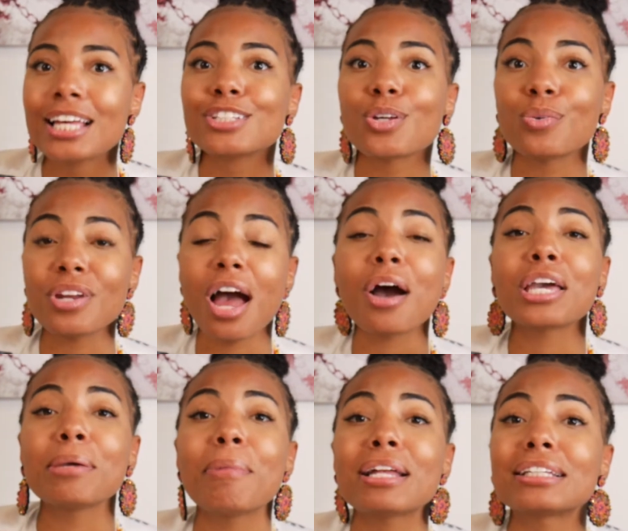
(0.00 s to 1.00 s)
So now he
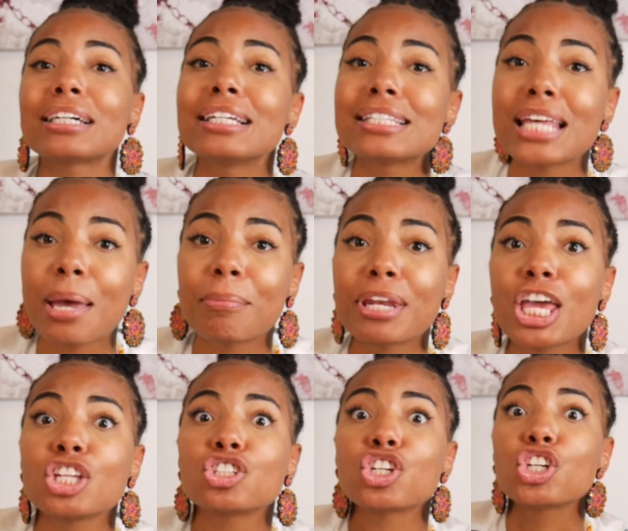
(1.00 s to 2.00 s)
about to
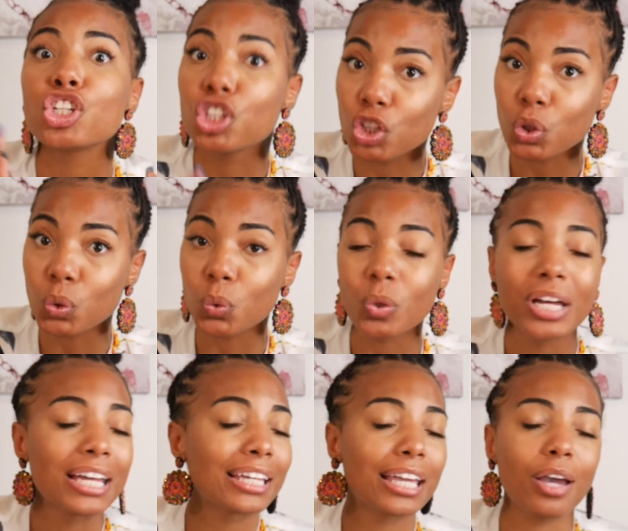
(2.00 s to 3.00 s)
contaminate you,
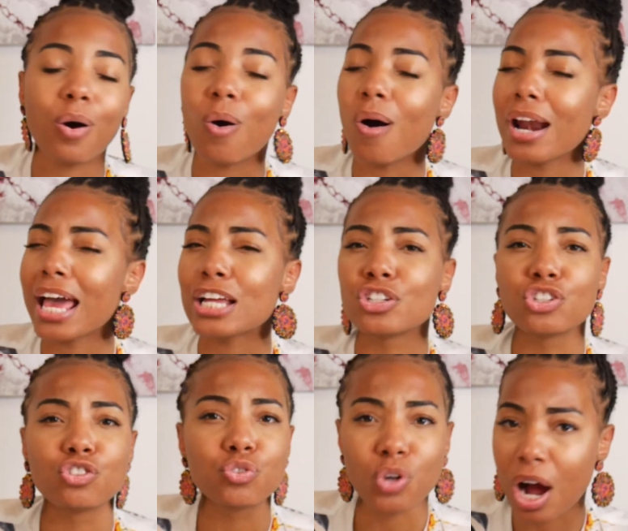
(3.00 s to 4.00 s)
get all that
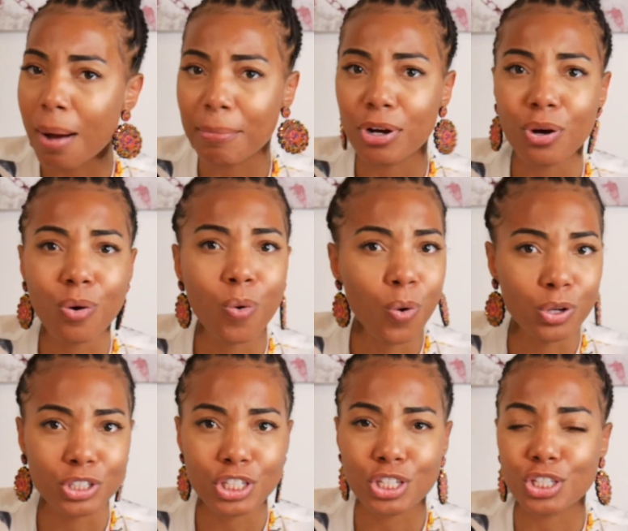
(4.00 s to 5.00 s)
drama
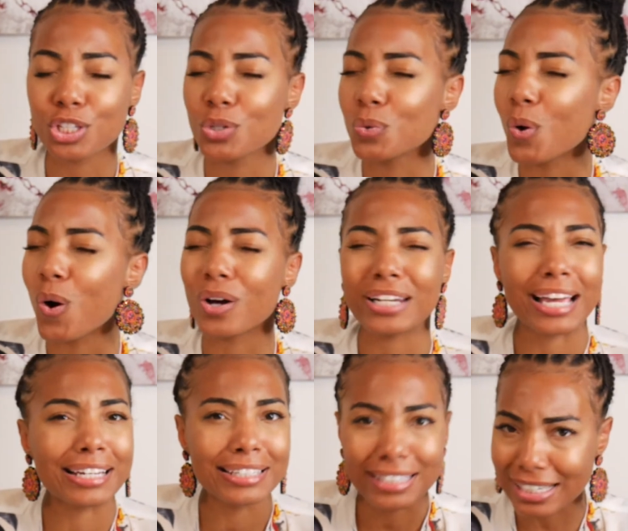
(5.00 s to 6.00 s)
onto you, all
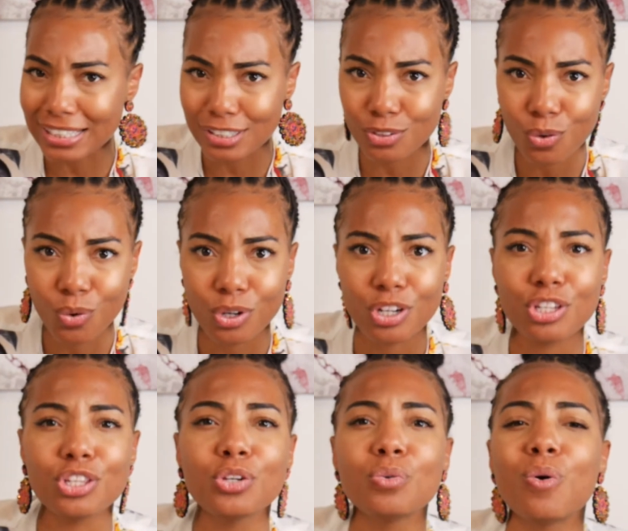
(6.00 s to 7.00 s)
that dust onto
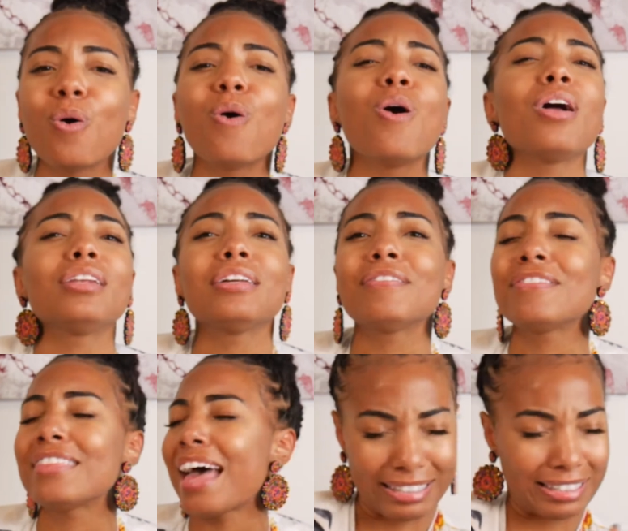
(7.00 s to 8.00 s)
you, all of
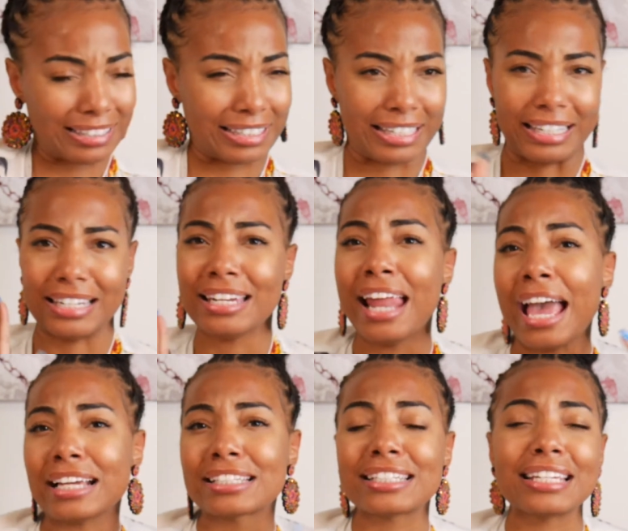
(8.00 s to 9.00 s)
that
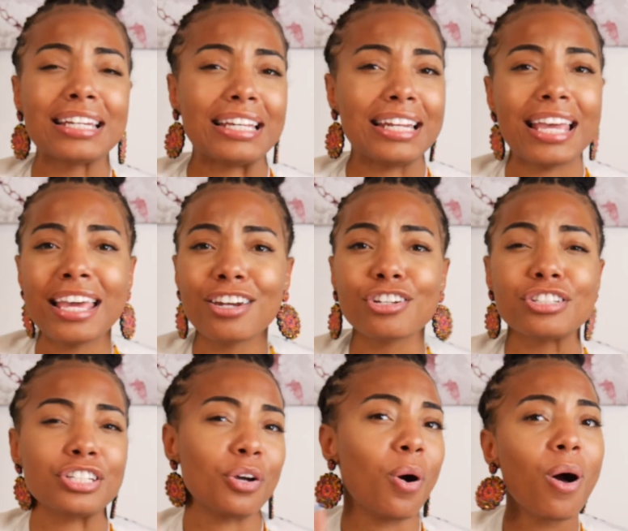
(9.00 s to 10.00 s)
connection and
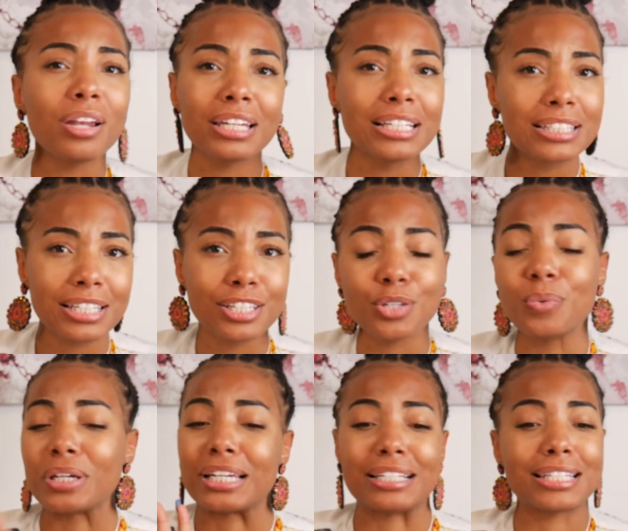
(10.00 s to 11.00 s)
energy all into you
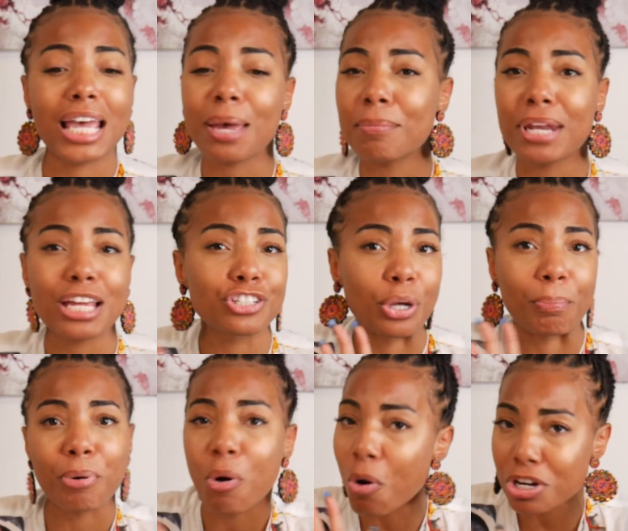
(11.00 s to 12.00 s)
and contaminate your
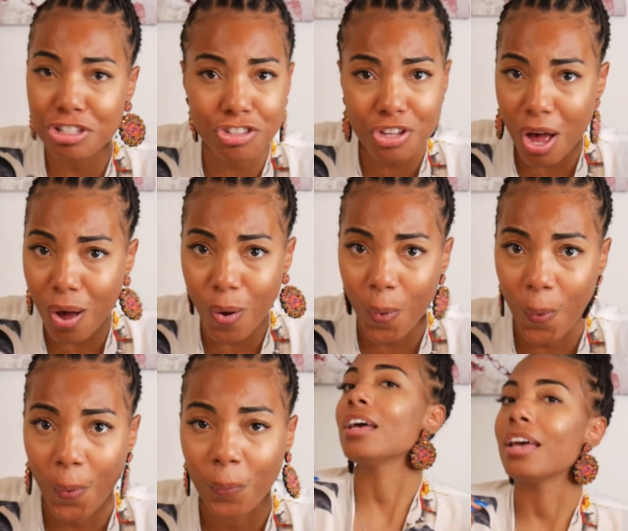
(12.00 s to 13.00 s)
poor
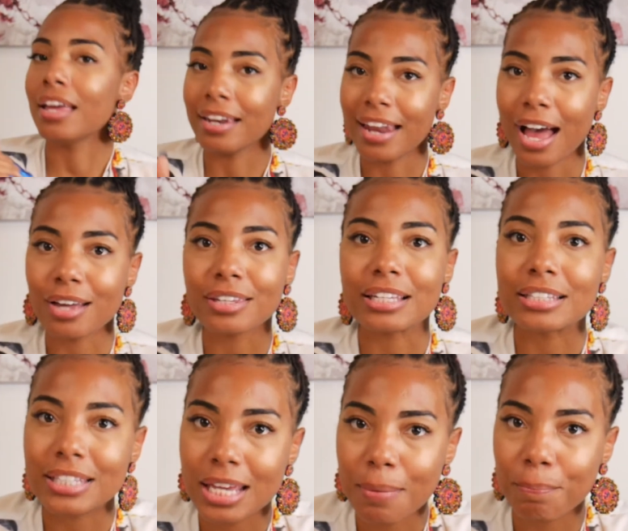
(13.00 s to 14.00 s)
soul. And now your
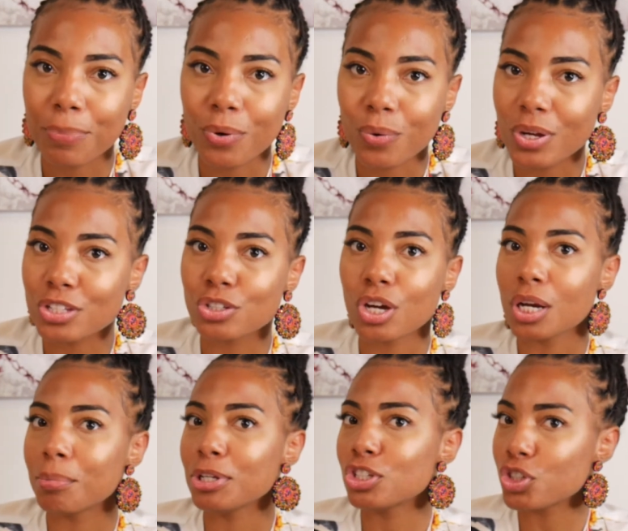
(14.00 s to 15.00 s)
temple is gonna
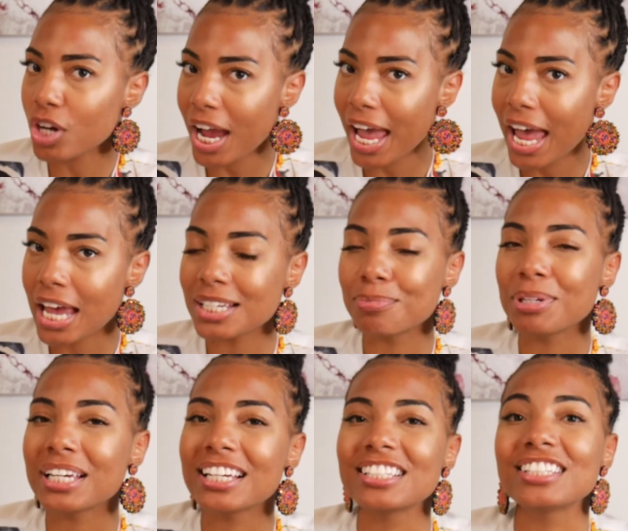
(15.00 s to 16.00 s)
be trash
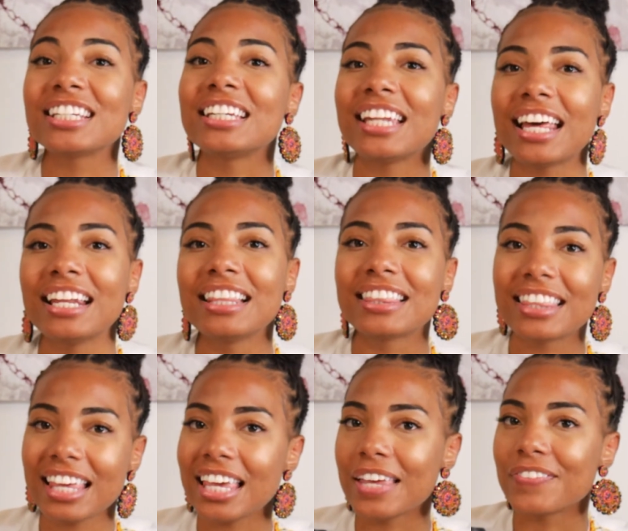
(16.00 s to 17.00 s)
because you're letting
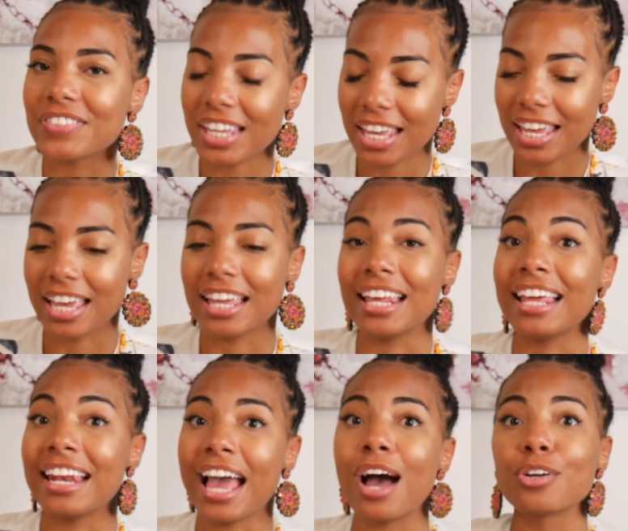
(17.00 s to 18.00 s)
thieves in.
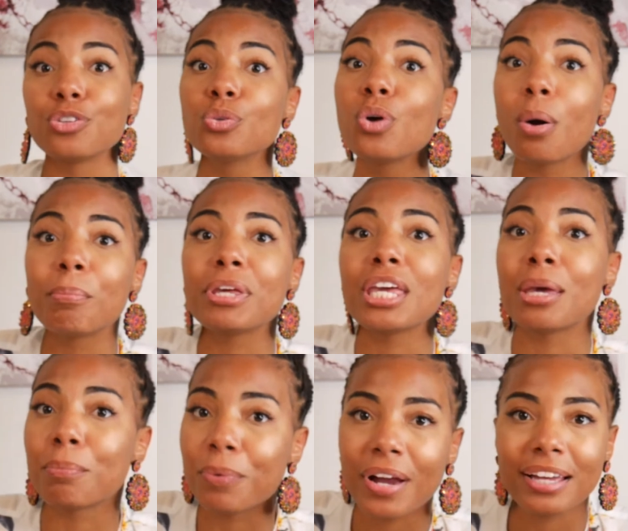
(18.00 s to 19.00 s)
And now you're gonna be
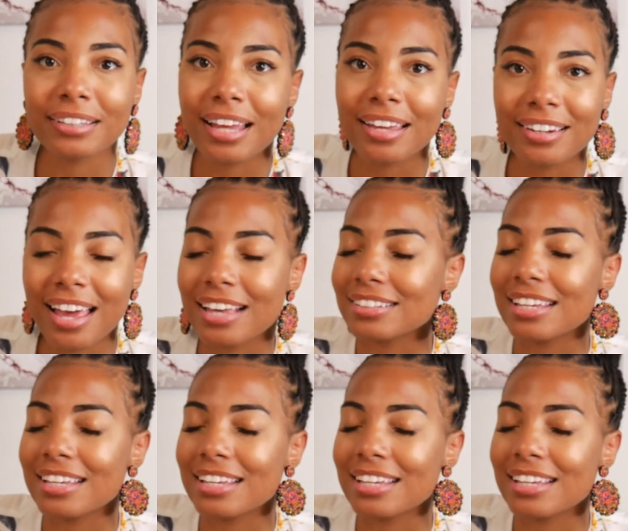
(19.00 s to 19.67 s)
impregnated next.